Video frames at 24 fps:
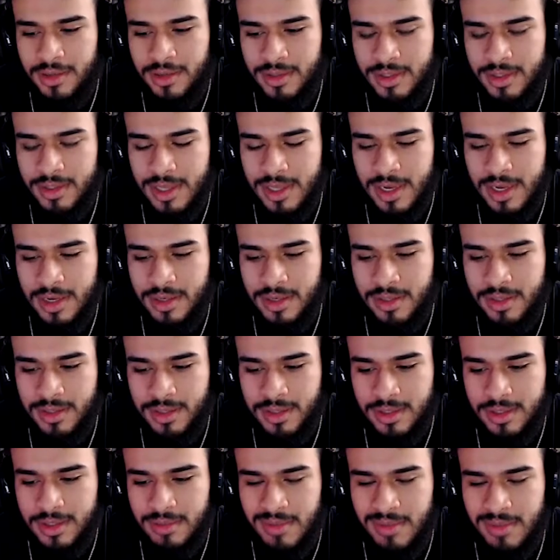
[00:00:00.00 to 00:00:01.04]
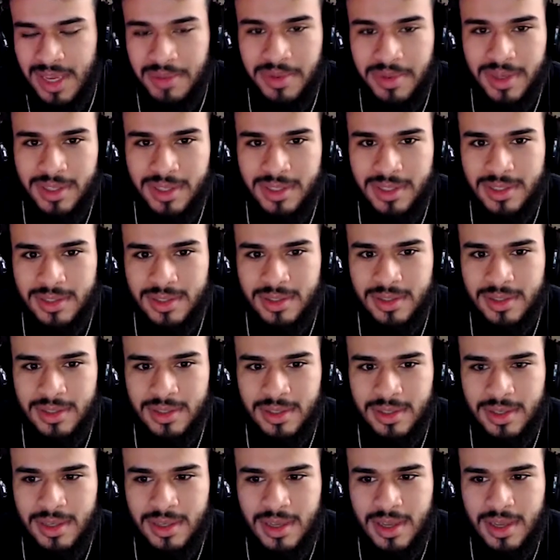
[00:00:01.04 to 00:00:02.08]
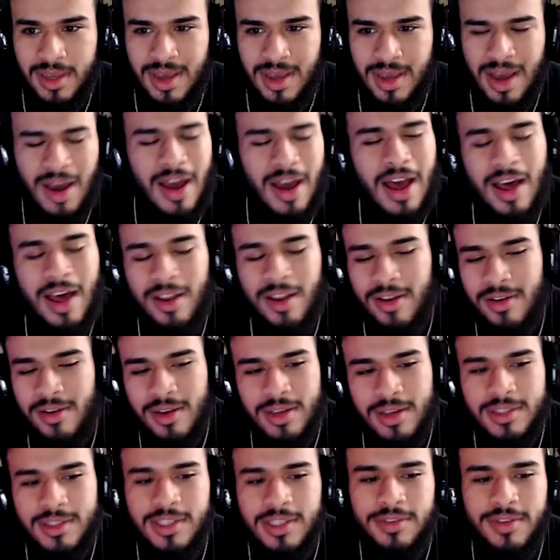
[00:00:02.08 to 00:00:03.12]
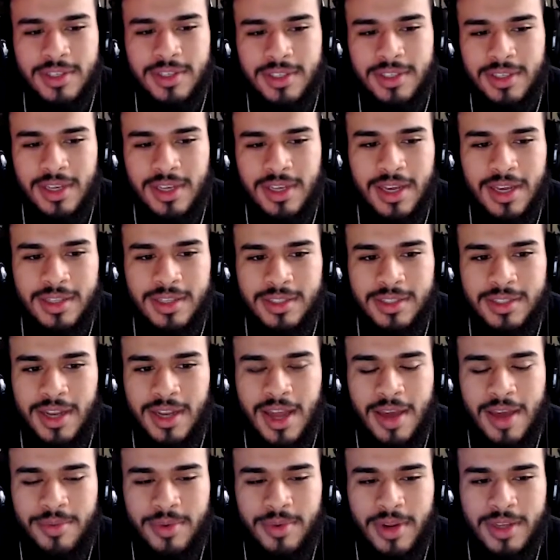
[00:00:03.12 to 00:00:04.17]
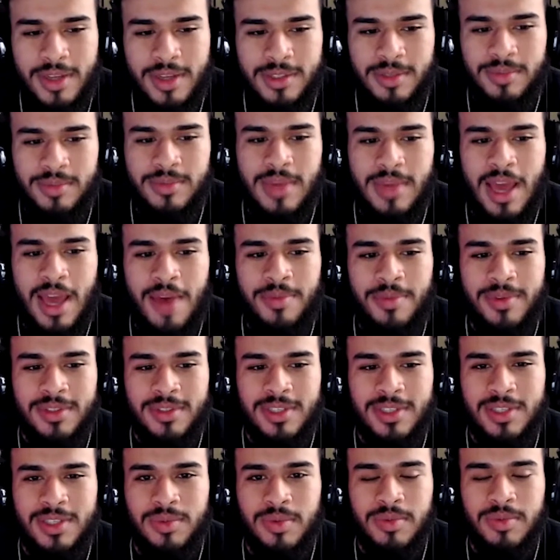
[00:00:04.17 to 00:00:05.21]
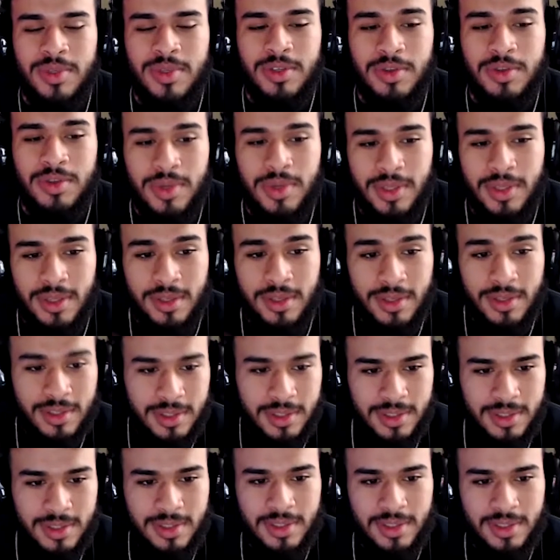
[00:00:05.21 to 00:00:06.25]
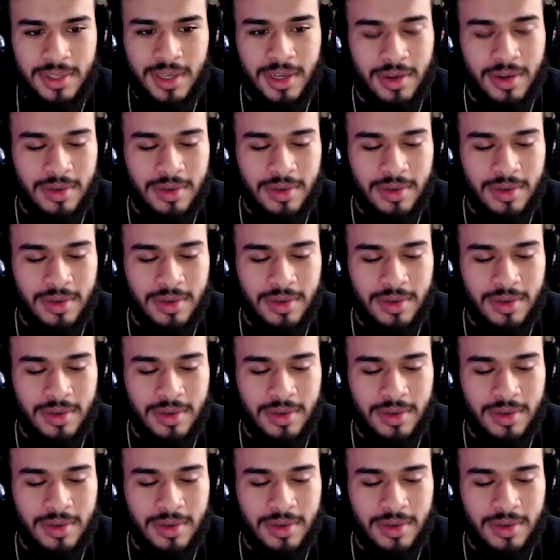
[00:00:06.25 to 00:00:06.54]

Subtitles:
exactly. Maybe it's how long has that recently has that happened? Has it happened since we've been doing this? Like,